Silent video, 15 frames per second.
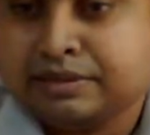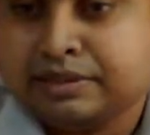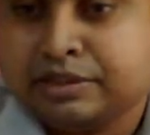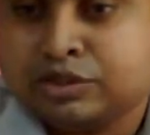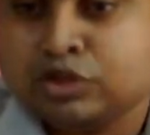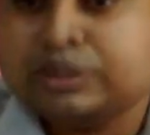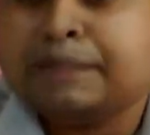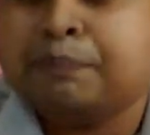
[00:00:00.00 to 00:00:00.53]

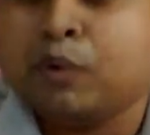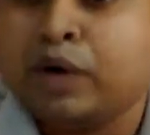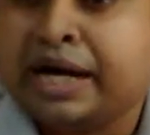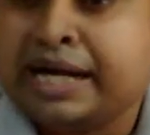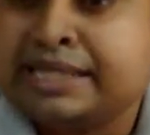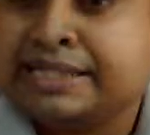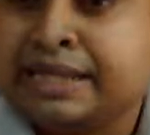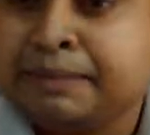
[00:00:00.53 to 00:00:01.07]
So the
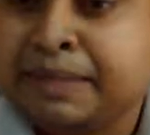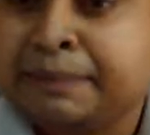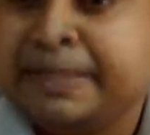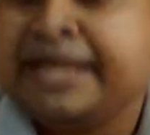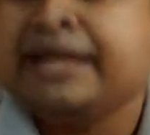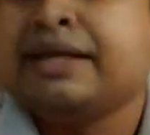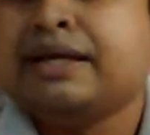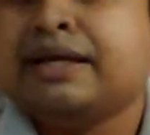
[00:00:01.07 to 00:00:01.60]
polarizer may
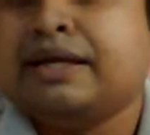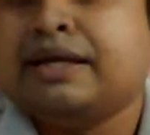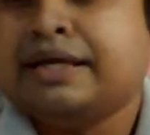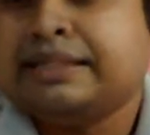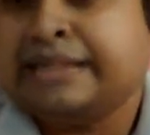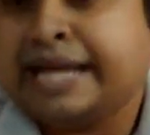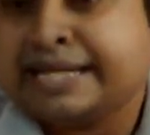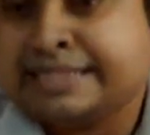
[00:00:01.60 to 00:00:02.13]
be
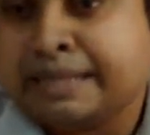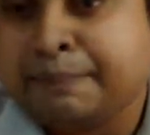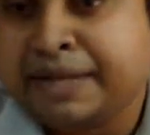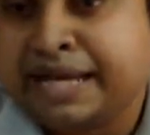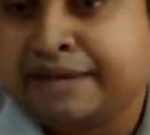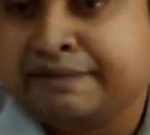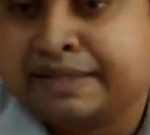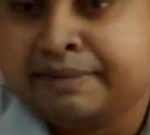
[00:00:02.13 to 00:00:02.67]
the example
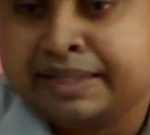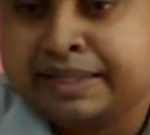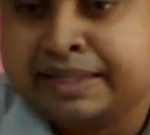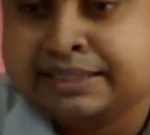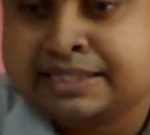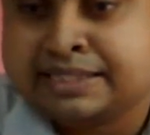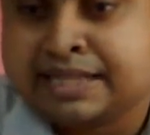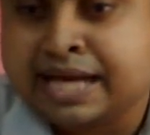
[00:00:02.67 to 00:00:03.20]
I have given in
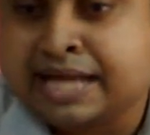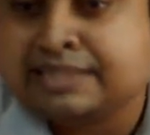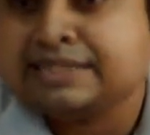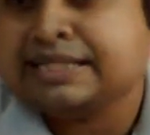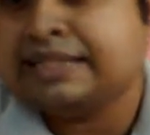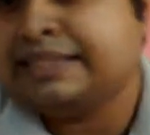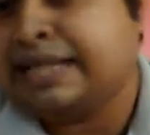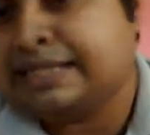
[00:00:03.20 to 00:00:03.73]
this class,
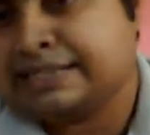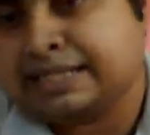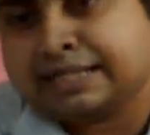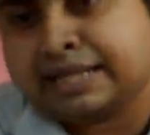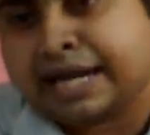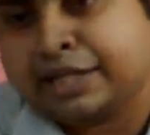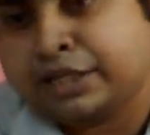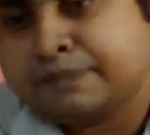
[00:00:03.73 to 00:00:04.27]
that there is a
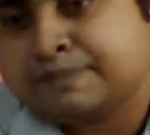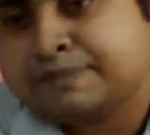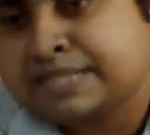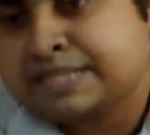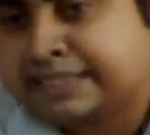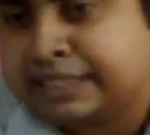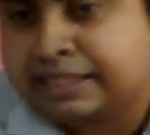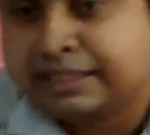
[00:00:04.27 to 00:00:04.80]
kind of
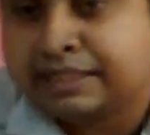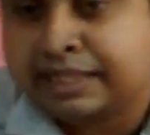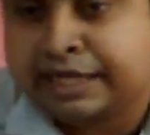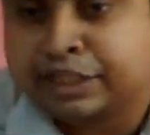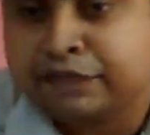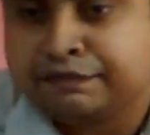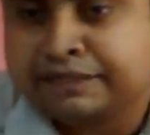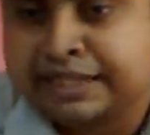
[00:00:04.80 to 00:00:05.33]
slit
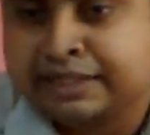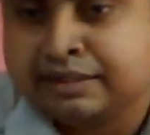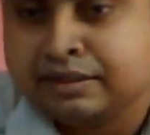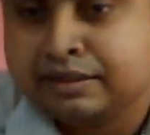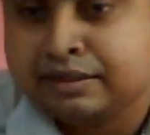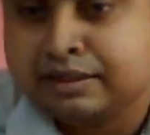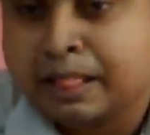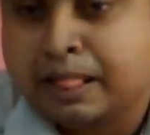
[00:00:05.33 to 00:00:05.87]
kind of thing,
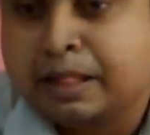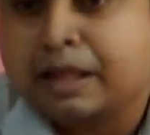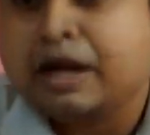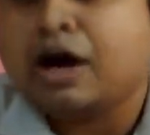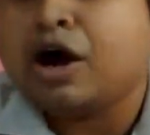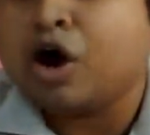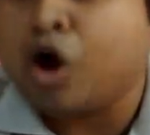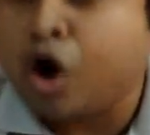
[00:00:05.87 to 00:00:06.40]

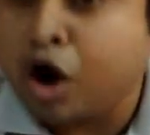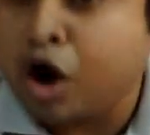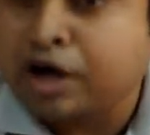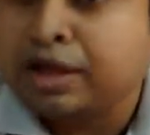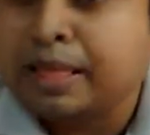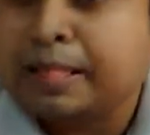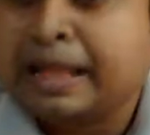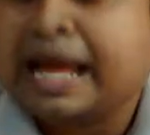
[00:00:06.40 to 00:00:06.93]

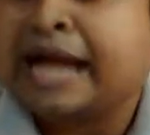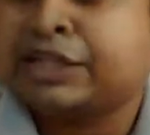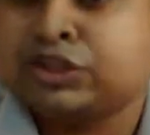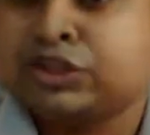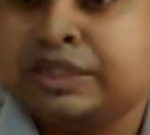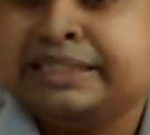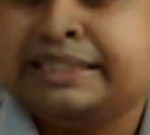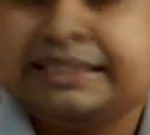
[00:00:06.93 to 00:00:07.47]
or
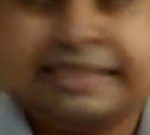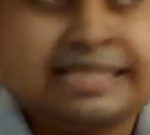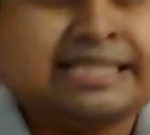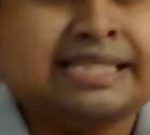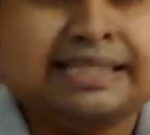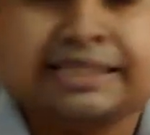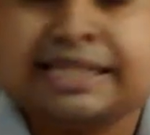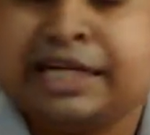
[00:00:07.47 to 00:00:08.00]
actually this
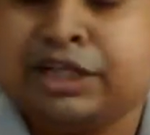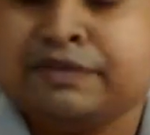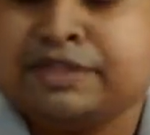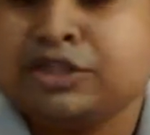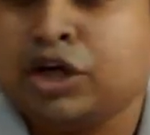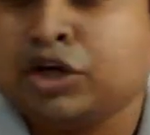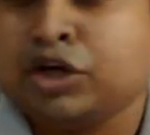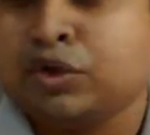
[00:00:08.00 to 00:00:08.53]
slit kind of is
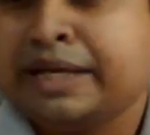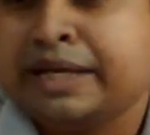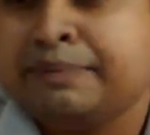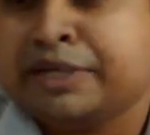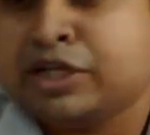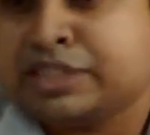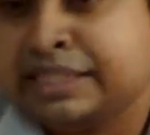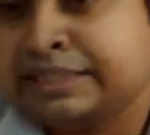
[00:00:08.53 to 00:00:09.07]
not okay,
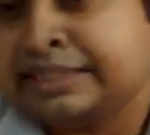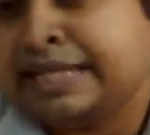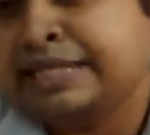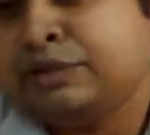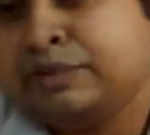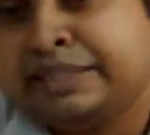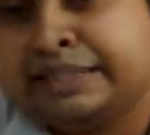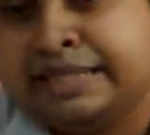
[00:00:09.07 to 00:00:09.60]
because then
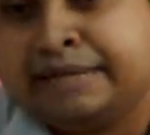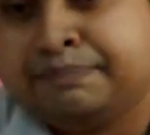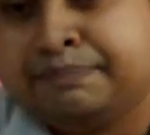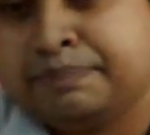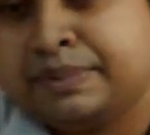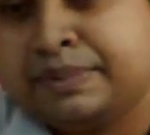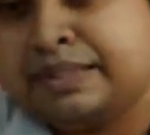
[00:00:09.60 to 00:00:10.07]
you need a,